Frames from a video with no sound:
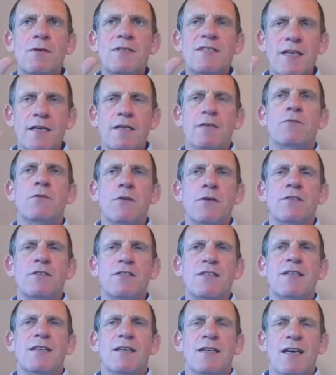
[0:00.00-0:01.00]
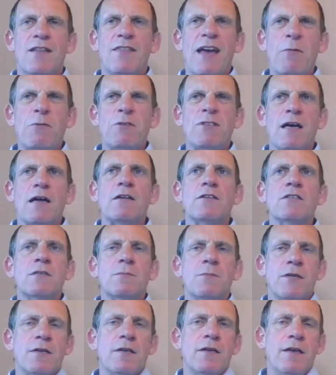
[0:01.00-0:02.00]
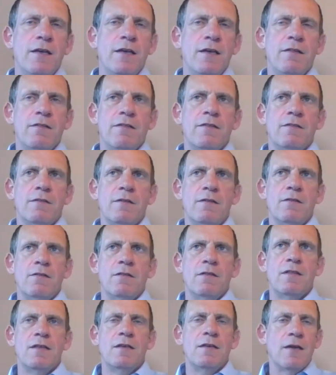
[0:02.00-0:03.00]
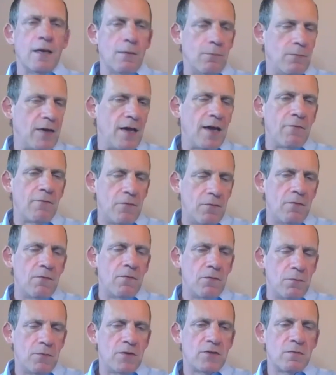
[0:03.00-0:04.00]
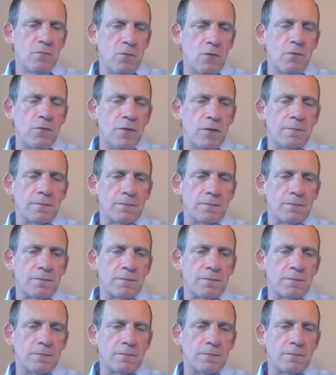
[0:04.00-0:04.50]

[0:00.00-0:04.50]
significant. And that was ultimately the nightmare for Mr. Woodford.